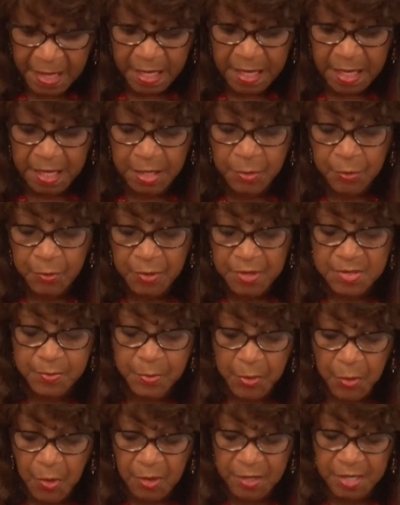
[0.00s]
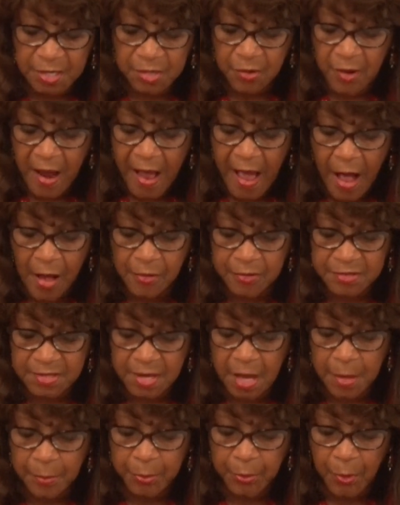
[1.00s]
he who is born in your house
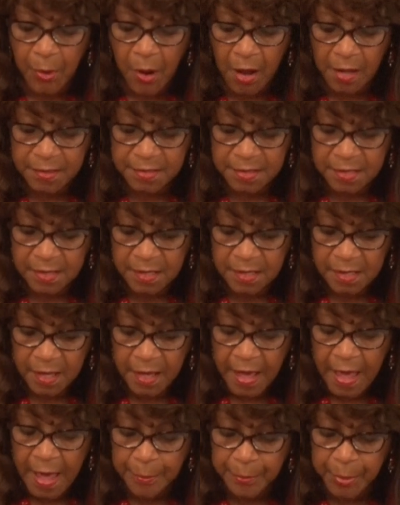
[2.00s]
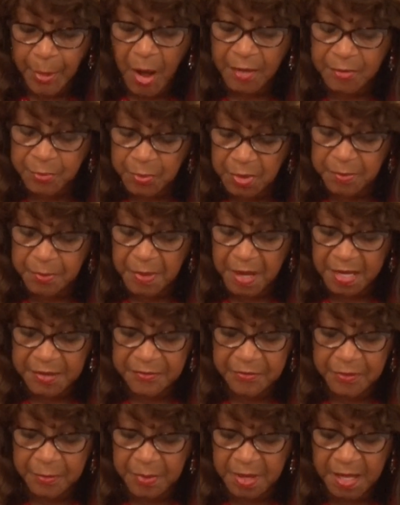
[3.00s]
and brought and bought with money
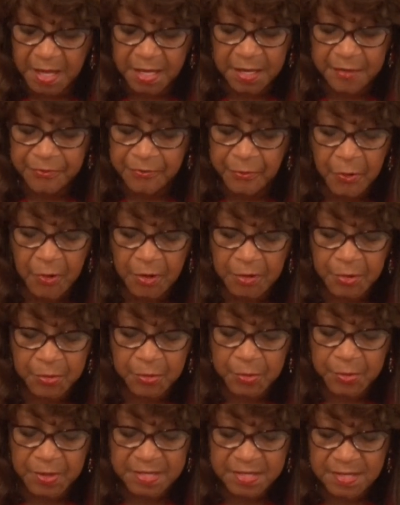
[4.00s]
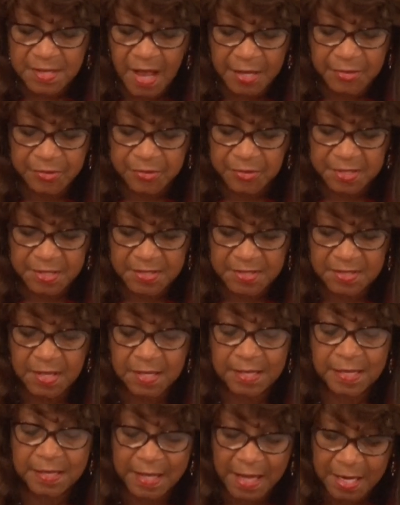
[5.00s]
from any foreigner who is not your
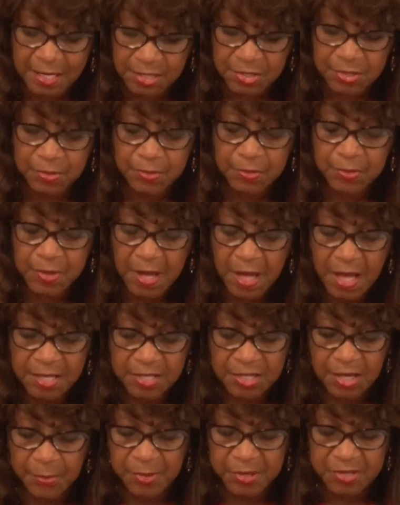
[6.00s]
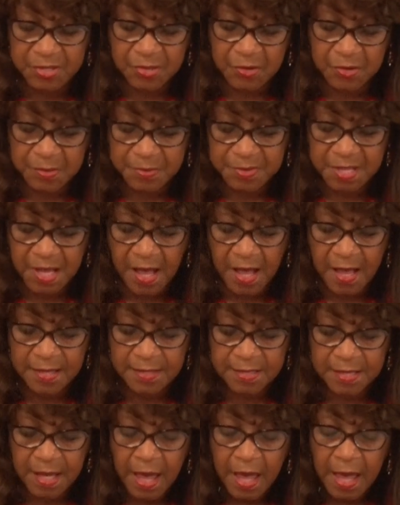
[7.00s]
descendant, they too shall be
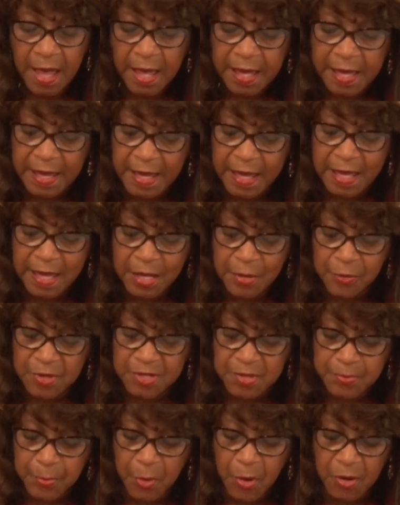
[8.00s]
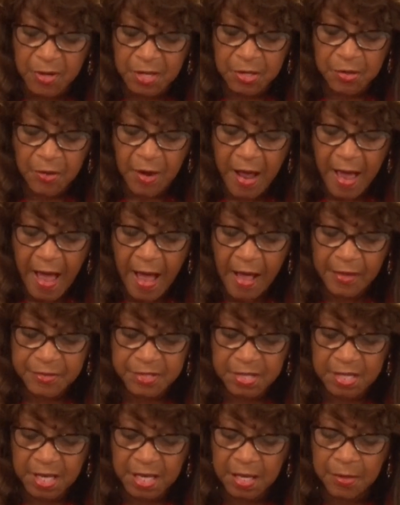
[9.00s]
circumcised. He who is born in your
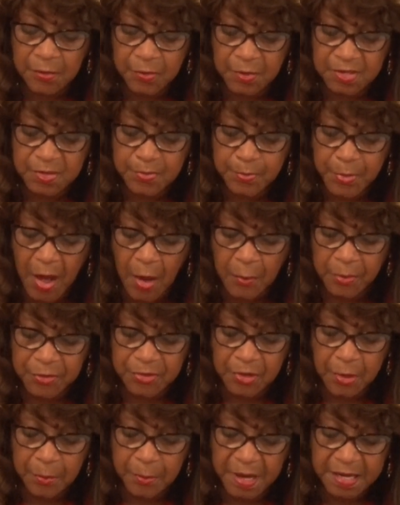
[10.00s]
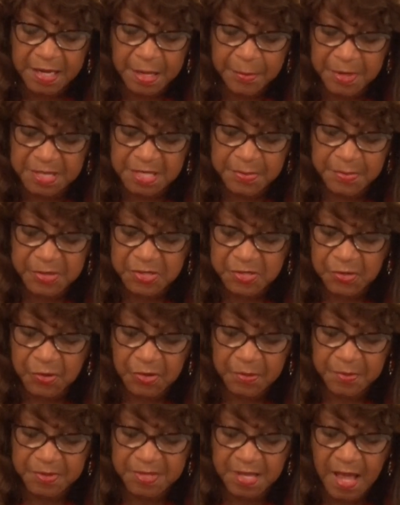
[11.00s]
house and he who is bought with your money must be
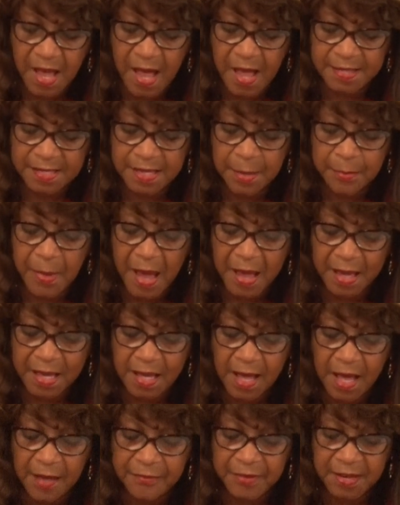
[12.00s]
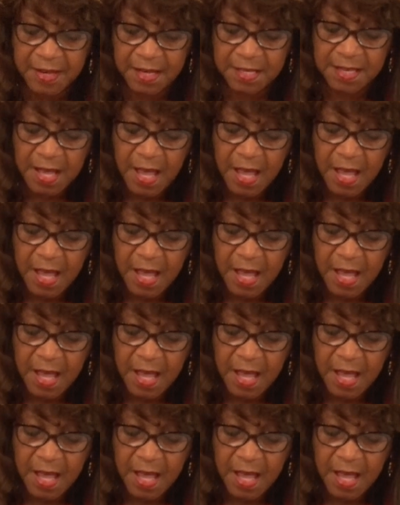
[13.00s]
circumcised, and my covenant